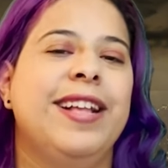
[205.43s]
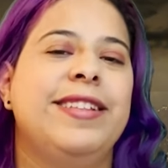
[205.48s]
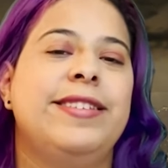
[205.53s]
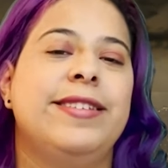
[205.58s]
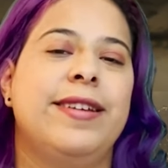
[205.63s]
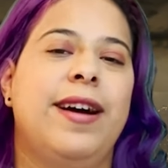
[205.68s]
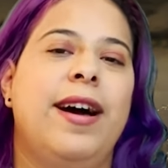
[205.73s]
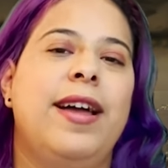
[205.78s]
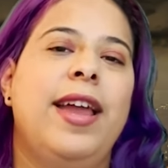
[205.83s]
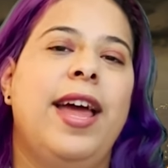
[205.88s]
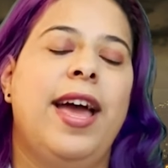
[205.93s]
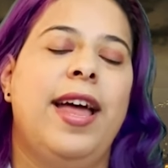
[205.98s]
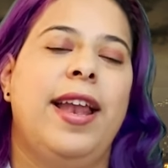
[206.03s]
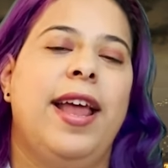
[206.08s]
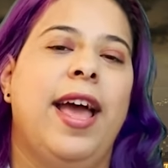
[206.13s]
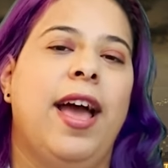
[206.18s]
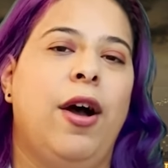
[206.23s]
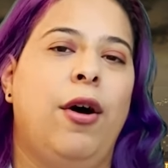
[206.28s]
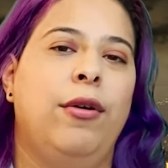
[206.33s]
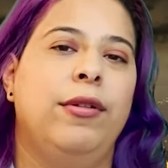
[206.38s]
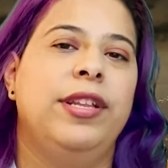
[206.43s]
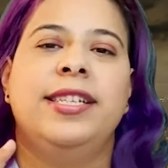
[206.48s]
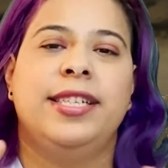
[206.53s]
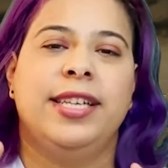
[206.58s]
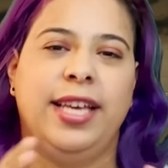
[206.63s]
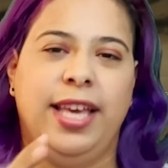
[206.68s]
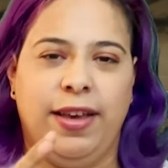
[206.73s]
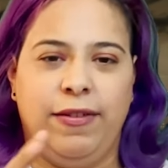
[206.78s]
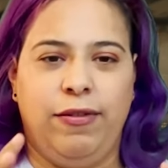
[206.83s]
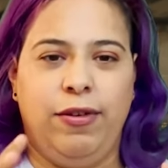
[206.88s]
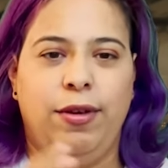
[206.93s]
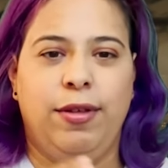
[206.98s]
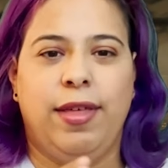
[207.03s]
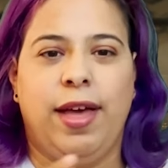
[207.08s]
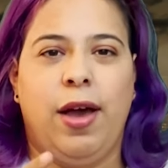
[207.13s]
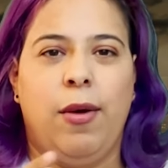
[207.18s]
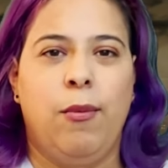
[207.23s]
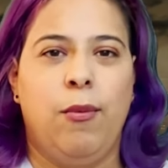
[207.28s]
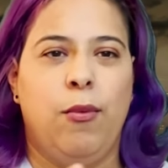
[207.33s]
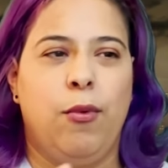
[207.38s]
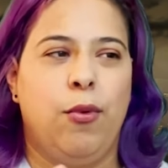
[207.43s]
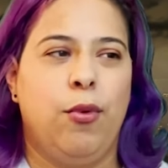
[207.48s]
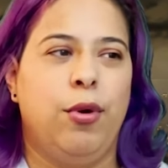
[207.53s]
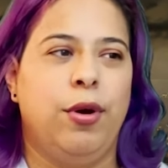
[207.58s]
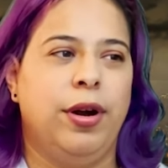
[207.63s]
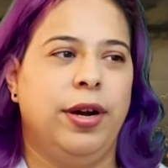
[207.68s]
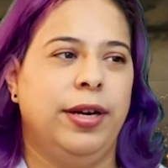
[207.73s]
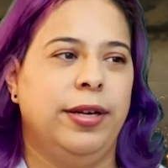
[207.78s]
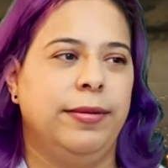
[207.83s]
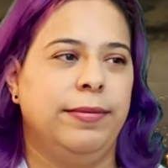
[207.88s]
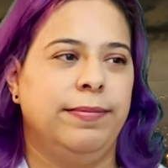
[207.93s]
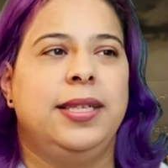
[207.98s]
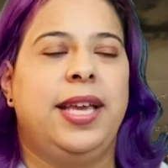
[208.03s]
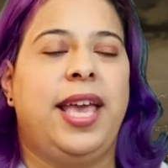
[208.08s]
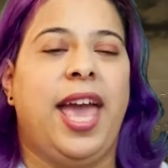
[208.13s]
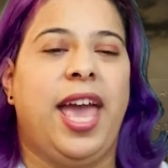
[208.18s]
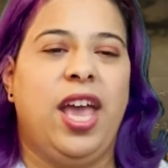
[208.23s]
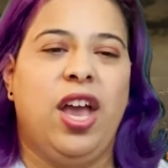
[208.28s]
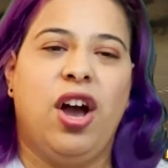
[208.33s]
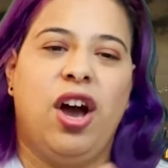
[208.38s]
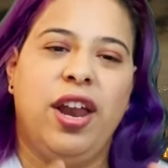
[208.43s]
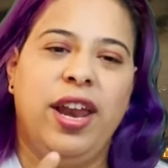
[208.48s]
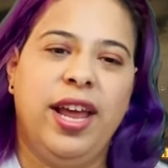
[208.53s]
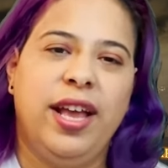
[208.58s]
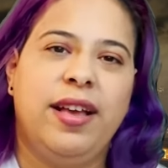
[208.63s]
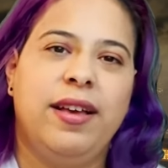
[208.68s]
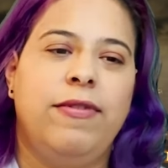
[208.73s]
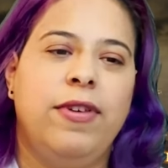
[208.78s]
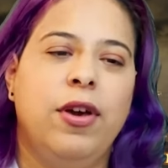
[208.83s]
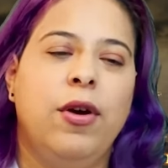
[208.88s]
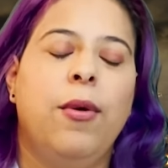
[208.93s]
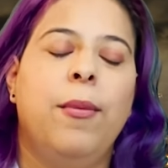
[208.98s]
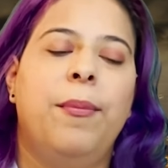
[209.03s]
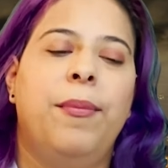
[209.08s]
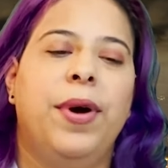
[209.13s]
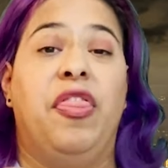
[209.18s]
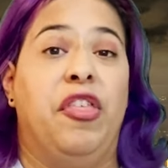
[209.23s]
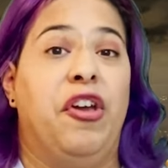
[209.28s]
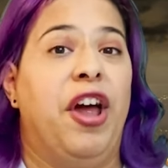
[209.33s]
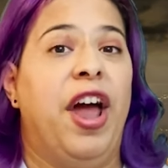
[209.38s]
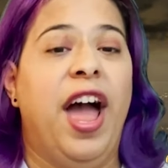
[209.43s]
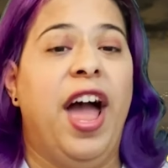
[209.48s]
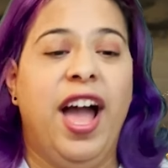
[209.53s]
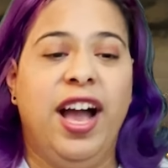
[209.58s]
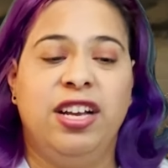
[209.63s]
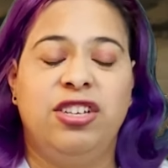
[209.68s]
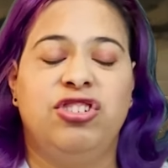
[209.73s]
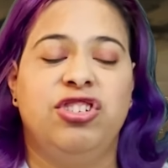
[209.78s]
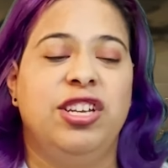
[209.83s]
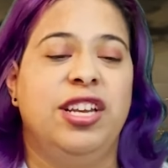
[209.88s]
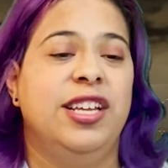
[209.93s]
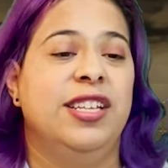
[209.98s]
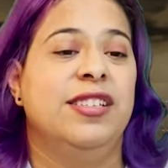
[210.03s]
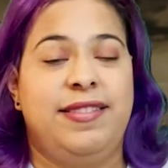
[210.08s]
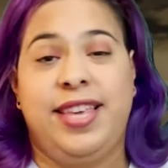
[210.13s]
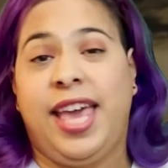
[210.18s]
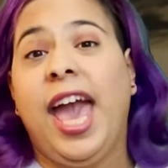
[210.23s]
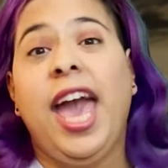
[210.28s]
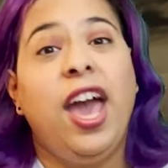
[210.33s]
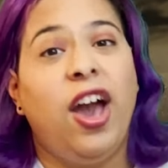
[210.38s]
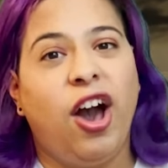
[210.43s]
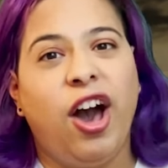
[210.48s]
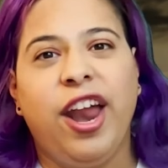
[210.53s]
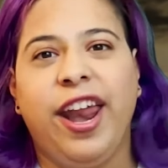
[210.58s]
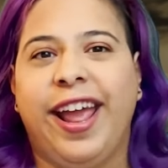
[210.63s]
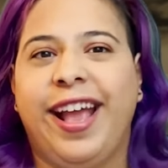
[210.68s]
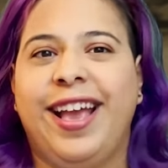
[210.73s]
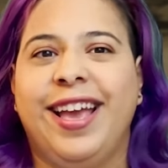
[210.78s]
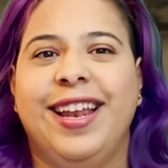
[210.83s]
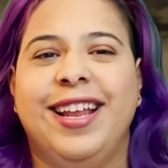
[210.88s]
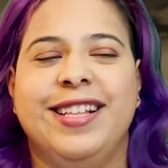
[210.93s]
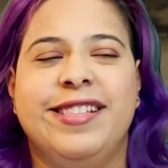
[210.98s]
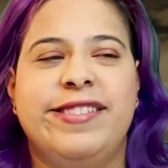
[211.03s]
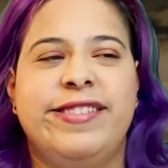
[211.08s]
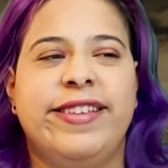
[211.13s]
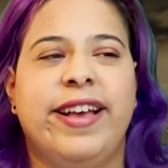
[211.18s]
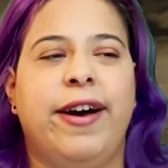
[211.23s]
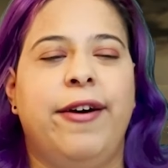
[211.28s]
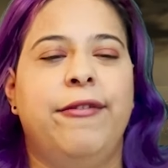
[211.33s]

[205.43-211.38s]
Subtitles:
It's not handheld to give you that more chaotic feel, but their action is chaotic in itself,